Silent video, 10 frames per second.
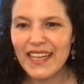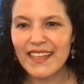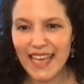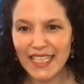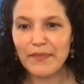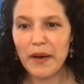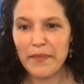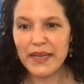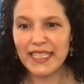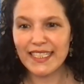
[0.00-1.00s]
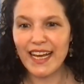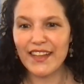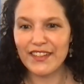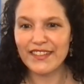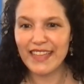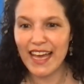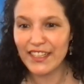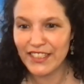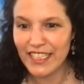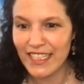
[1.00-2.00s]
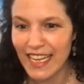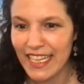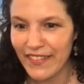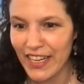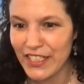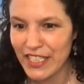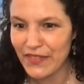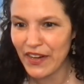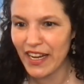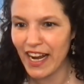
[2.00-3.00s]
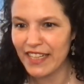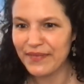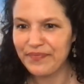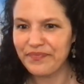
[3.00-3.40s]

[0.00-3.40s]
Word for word: Yes, bumping into others' energy, negative energy is very hard.